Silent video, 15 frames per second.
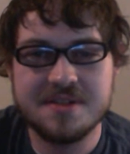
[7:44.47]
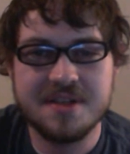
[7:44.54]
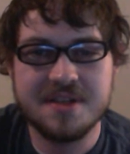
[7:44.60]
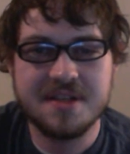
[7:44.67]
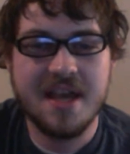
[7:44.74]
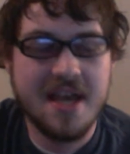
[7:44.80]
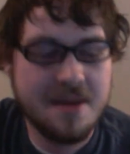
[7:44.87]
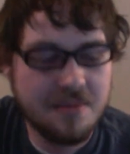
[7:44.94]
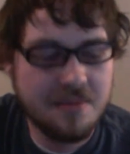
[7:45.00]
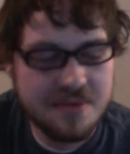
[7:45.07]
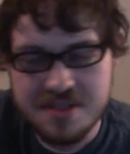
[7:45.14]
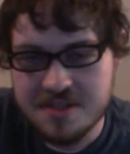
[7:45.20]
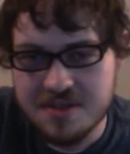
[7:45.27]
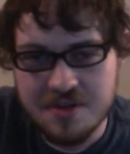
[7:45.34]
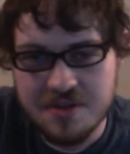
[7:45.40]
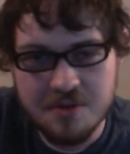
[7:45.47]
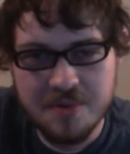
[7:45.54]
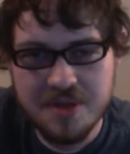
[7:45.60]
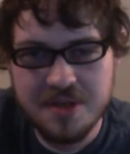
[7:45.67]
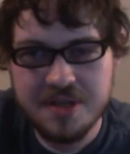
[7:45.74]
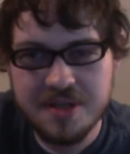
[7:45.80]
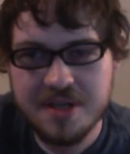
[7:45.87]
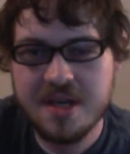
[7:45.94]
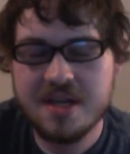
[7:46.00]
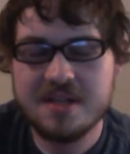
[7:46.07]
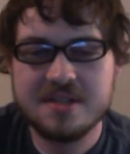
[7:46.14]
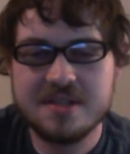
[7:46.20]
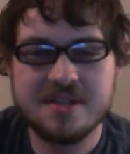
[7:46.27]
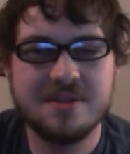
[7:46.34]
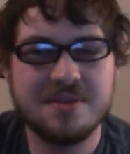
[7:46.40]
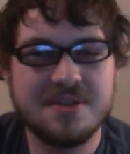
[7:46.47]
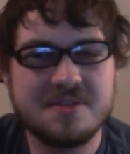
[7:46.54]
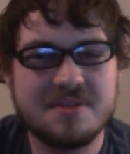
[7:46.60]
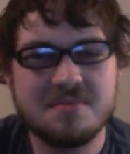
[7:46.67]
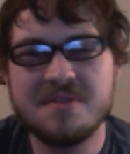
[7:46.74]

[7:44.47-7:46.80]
The game was stupid, so this